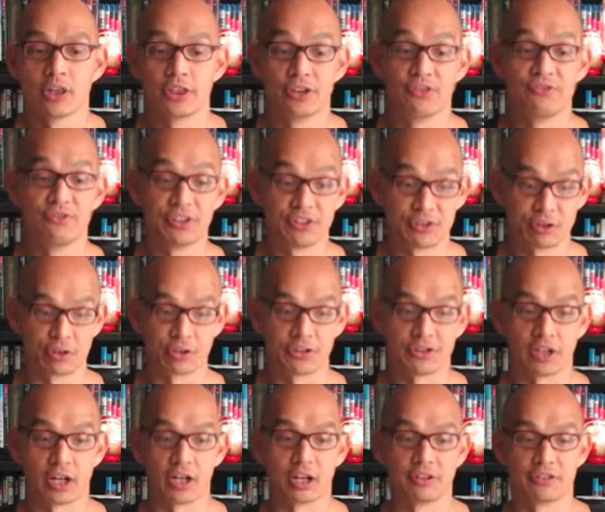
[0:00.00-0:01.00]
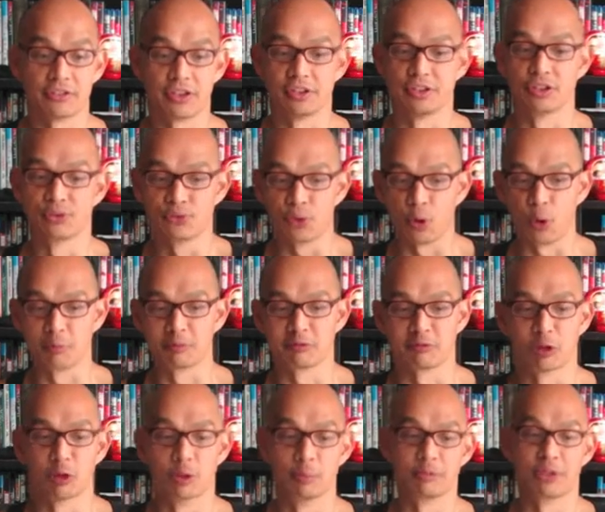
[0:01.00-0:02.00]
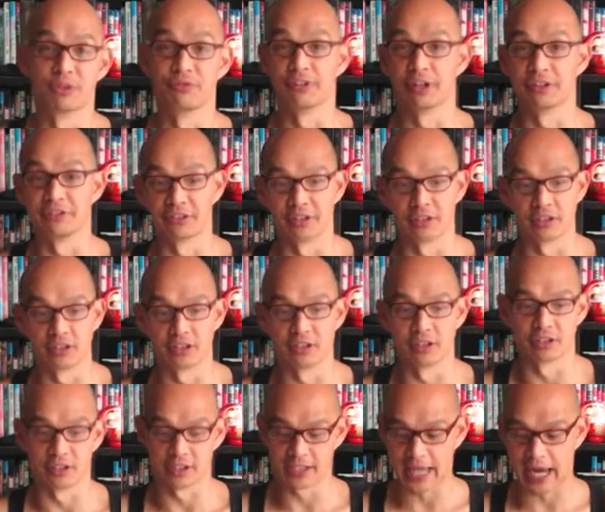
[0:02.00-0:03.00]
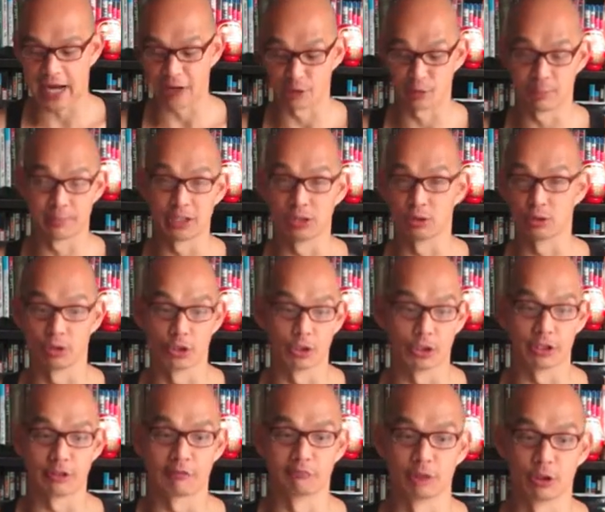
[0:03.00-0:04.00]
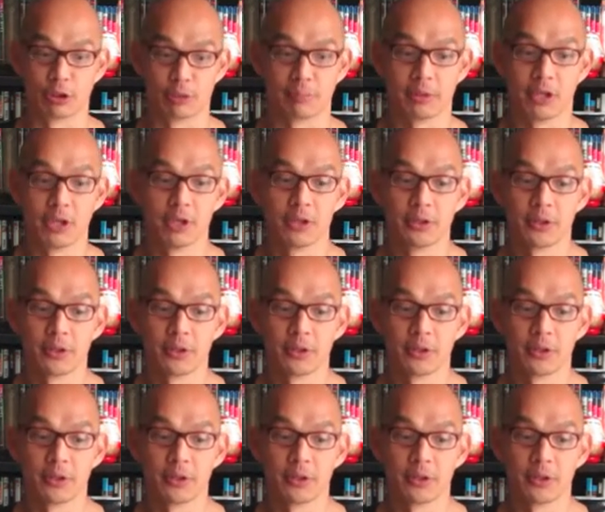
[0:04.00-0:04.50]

the physical signs, the deformed rope, the fuzzy caterpillar looking rope,